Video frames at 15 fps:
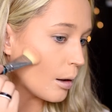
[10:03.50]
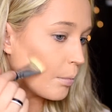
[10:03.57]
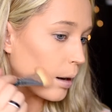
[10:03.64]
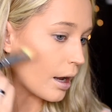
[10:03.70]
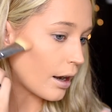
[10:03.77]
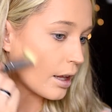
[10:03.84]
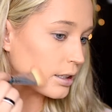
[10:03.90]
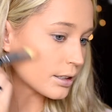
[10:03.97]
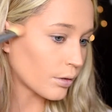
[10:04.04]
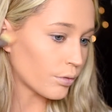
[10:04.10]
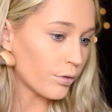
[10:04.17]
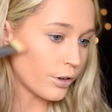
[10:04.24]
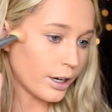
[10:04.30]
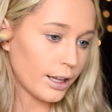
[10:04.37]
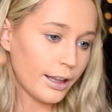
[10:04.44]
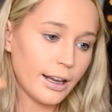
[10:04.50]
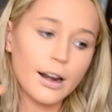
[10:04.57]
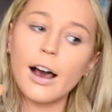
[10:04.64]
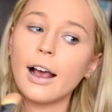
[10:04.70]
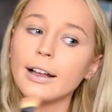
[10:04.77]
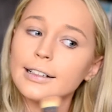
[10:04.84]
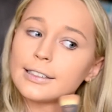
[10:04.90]
But it's a really
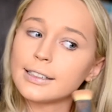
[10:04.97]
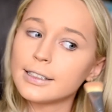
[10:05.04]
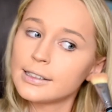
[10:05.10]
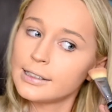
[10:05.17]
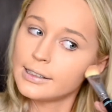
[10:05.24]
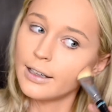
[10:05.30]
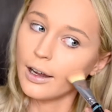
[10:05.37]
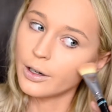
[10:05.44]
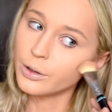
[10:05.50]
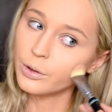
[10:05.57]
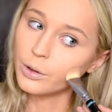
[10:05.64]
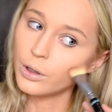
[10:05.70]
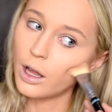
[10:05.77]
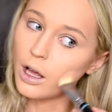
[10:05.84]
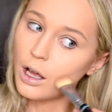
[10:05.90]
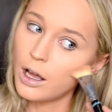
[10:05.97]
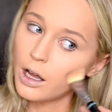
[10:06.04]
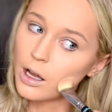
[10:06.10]
nice, subtle